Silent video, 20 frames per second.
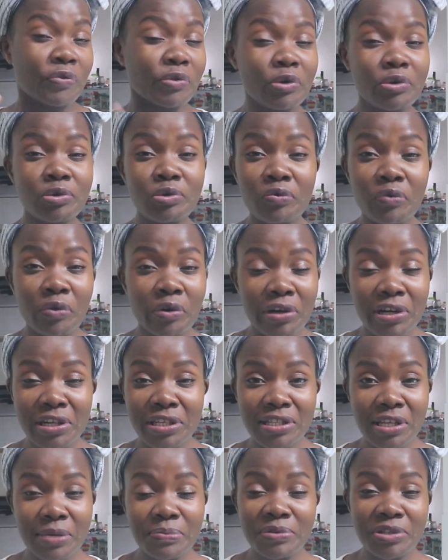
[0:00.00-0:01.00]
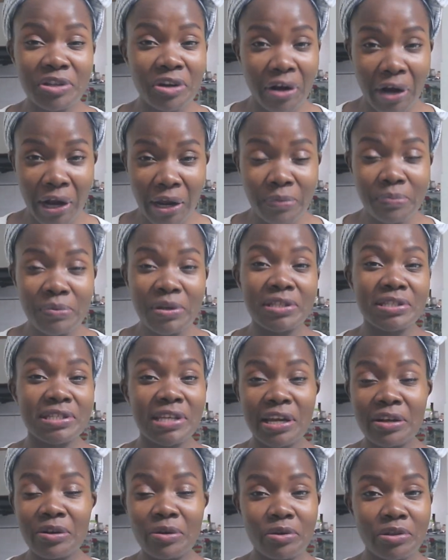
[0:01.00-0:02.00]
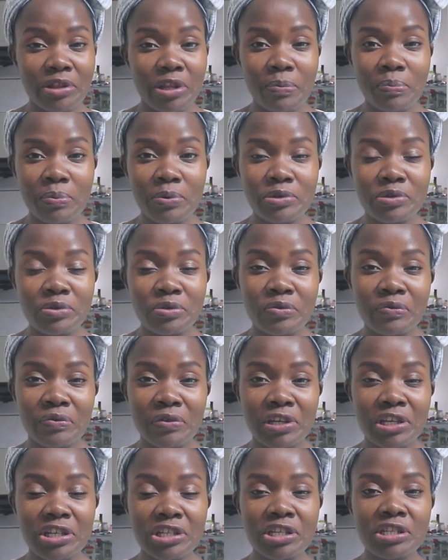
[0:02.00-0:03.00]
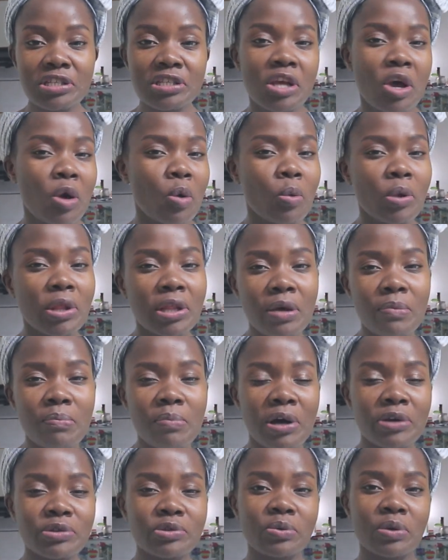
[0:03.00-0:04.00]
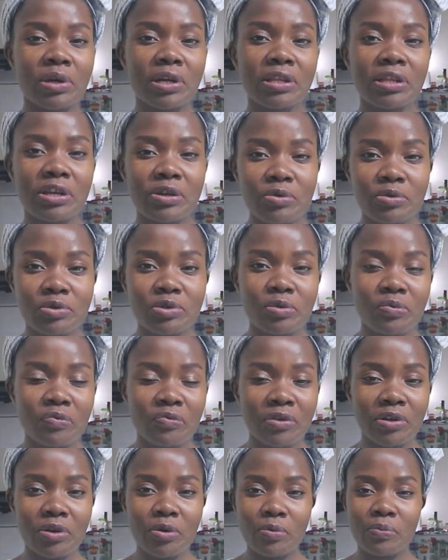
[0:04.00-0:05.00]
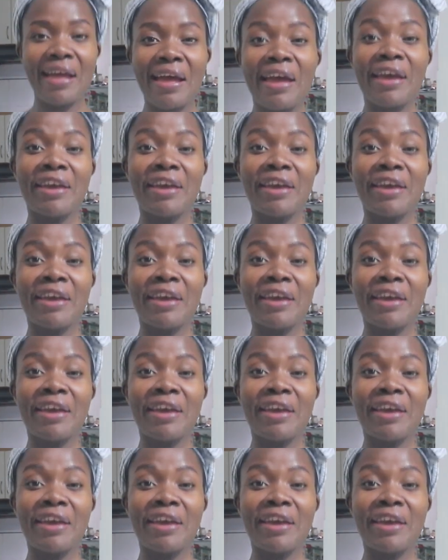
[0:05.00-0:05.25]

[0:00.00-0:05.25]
For those who've already subscribed and turned on the post notifications, welcome back to another YouTube video.